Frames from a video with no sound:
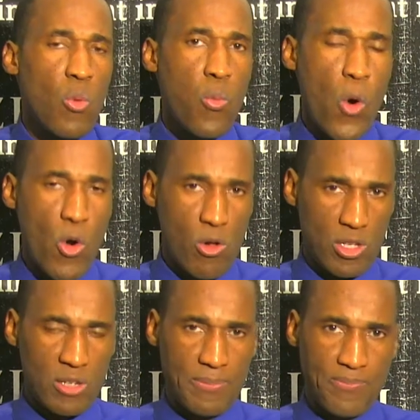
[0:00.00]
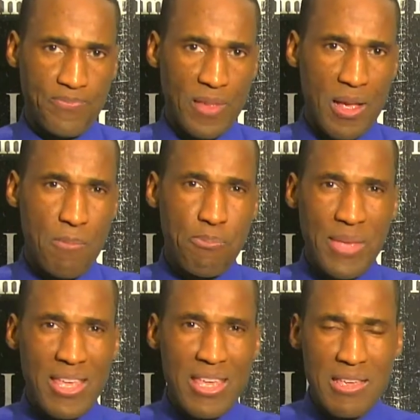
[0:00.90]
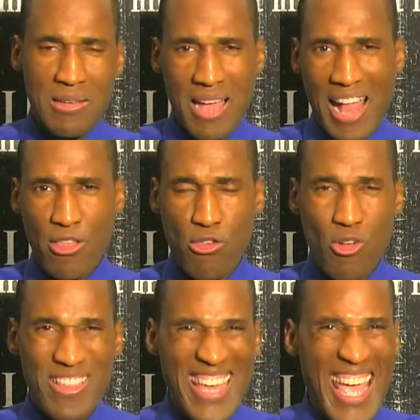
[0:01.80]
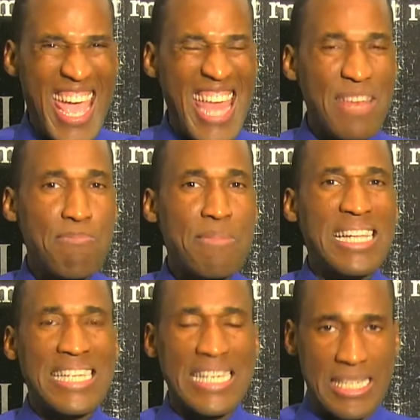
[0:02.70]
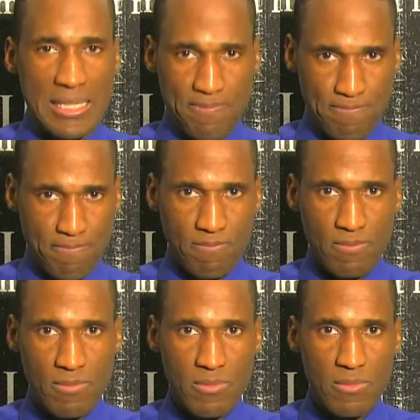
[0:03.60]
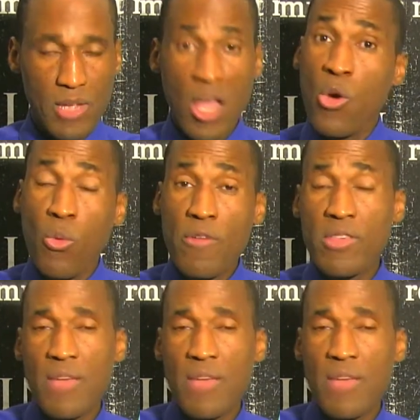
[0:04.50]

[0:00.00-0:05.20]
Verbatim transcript: the world be at such enmity with